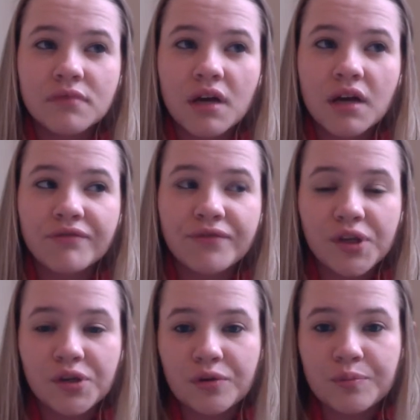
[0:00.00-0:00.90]
a
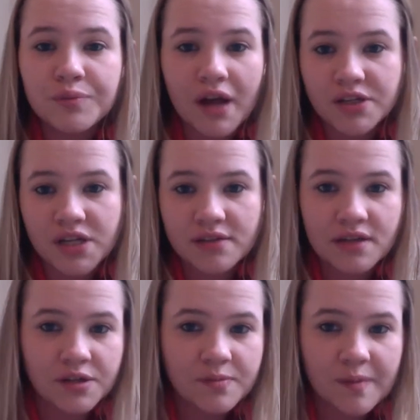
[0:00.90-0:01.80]
few projects
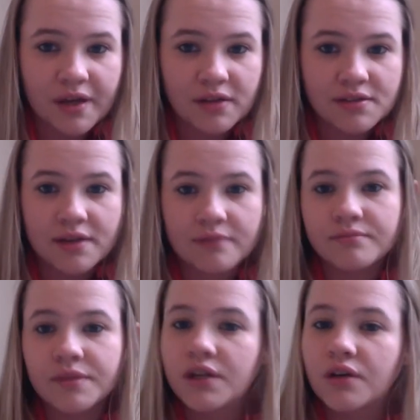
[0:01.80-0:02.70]
under my belt.
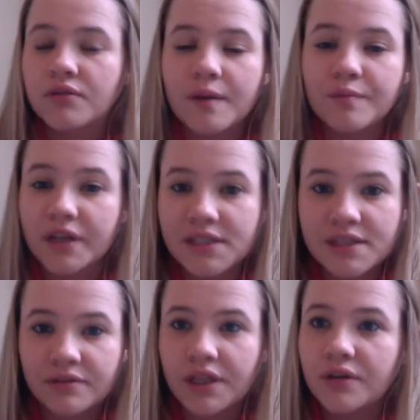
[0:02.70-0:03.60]
I'm
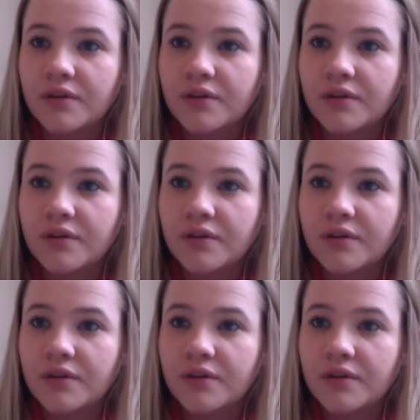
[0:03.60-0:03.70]
relatively new.